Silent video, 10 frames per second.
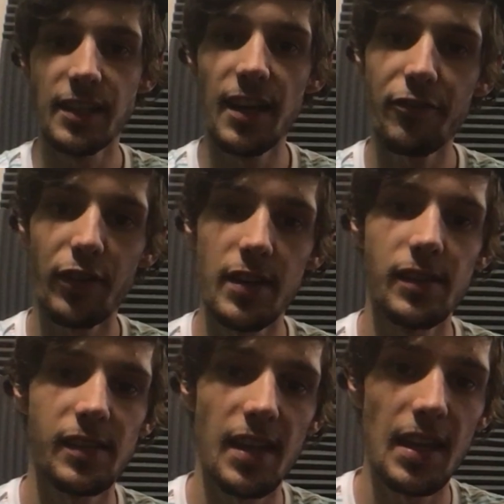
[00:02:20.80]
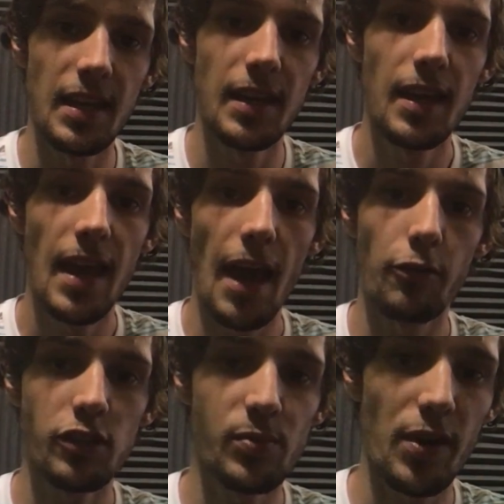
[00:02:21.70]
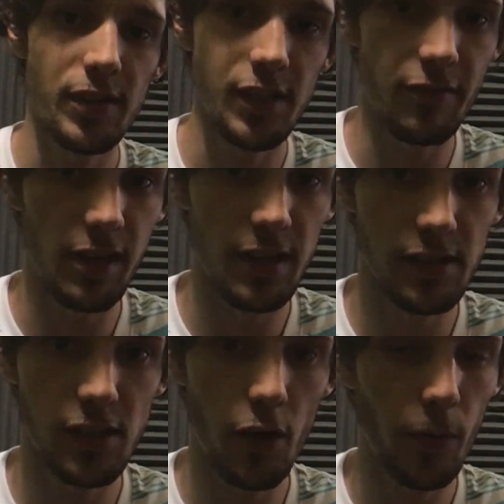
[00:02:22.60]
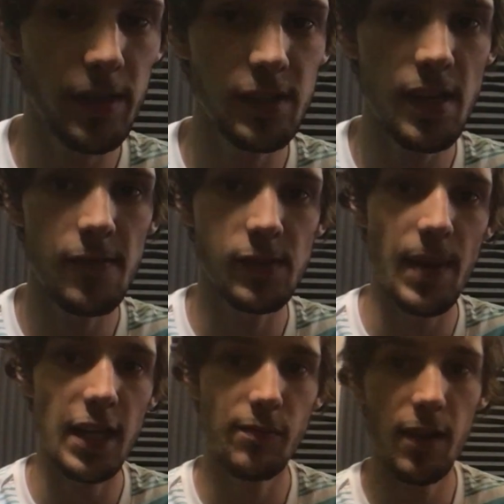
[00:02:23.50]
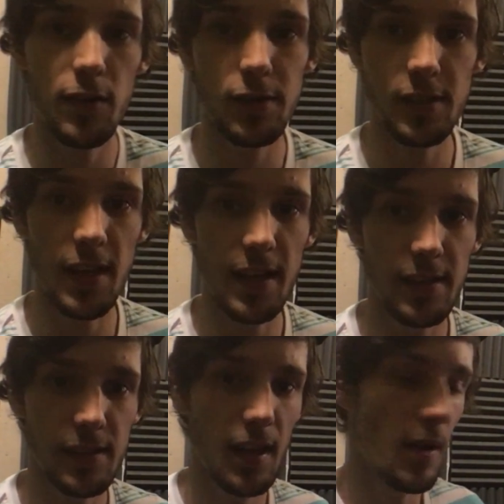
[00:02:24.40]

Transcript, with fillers: difference in how responsive it is. So let's see if Smash Bros. is